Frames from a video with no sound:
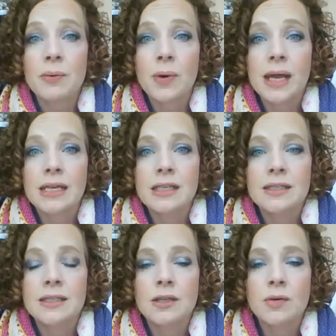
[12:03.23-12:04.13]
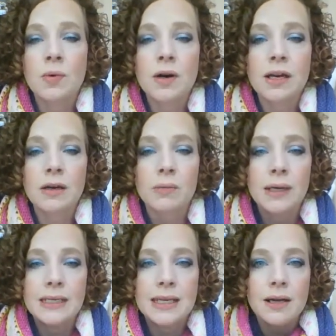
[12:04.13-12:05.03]
but when you work in a
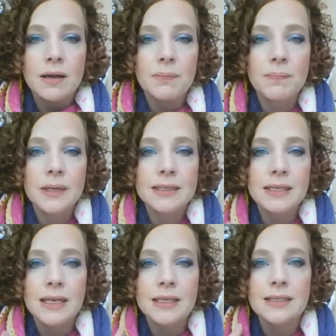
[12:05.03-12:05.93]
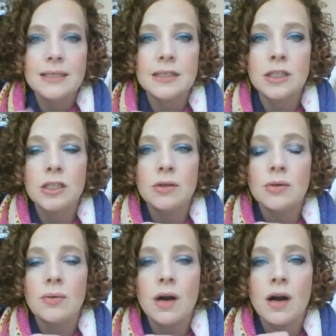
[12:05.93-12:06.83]
retail business,
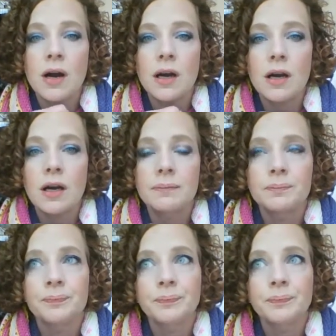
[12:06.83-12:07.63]
you are,